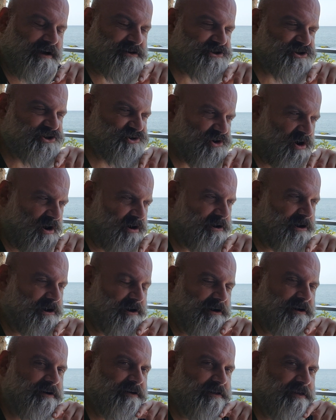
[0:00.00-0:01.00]
stronger
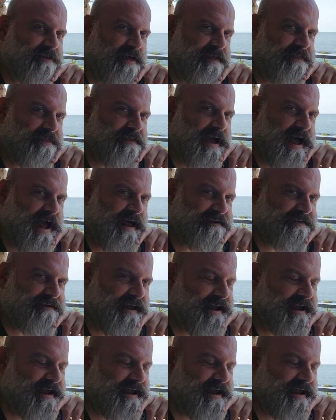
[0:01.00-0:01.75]
than that.